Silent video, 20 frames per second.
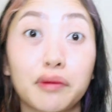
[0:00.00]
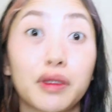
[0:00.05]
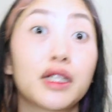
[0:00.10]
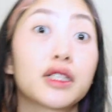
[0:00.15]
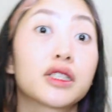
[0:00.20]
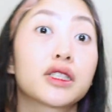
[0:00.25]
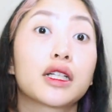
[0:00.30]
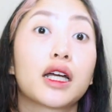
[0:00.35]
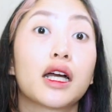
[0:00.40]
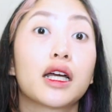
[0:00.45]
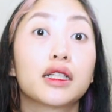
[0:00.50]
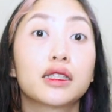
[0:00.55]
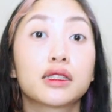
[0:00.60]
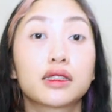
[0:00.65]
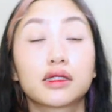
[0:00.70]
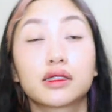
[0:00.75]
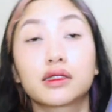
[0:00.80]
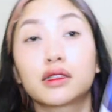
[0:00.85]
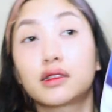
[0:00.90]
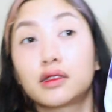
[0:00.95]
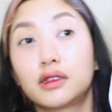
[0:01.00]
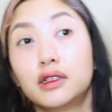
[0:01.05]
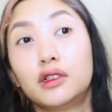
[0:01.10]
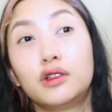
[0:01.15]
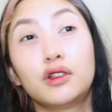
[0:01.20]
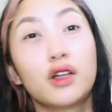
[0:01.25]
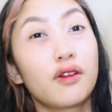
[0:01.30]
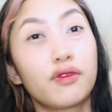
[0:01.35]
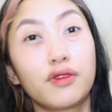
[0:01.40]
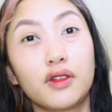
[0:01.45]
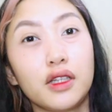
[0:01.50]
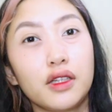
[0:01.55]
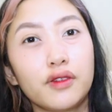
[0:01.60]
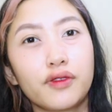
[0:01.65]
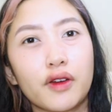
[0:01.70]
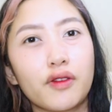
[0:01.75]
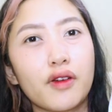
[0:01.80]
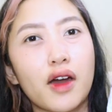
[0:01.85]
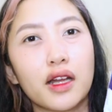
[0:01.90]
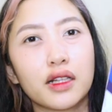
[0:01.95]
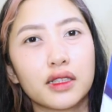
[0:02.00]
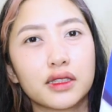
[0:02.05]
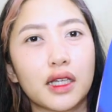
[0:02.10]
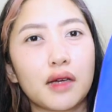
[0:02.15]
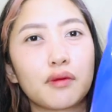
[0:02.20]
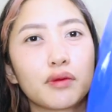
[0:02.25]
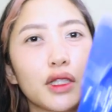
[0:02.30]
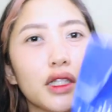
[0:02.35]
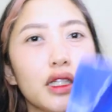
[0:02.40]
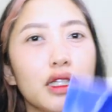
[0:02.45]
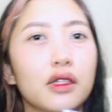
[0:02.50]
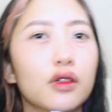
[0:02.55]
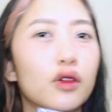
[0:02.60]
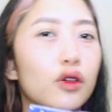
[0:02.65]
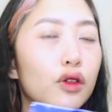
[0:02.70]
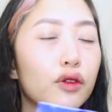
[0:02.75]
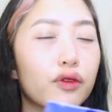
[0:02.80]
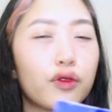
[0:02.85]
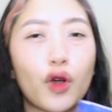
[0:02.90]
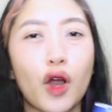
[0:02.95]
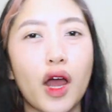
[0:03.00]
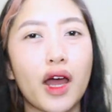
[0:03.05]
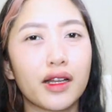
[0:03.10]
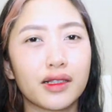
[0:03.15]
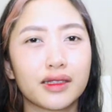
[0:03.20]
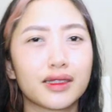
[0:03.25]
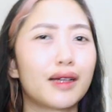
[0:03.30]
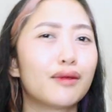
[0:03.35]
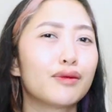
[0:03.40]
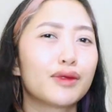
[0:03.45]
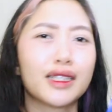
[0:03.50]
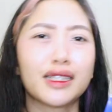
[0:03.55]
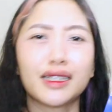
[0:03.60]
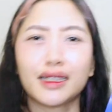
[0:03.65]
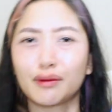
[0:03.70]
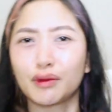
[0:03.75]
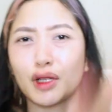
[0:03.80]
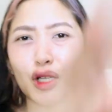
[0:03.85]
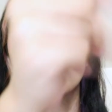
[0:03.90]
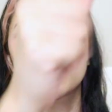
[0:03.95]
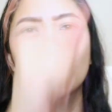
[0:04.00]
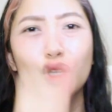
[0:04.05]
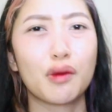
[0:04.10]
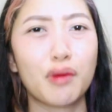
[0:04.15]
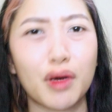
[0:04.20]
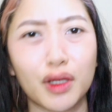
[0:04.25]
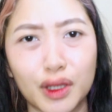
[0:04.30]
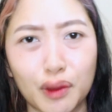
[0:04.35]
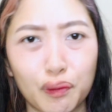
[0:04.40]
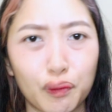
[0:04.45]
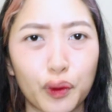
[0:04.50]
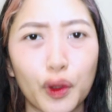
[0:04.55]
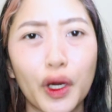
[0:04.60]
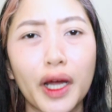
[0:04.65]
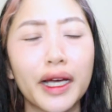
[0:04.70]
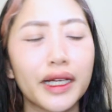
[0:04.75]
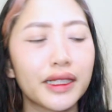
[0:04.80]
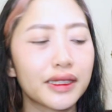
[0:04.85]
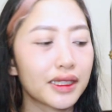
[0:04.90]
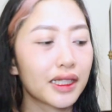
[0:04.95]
pala siya, guys. Roughly 500 something or 400 something. I'm not sure about the price.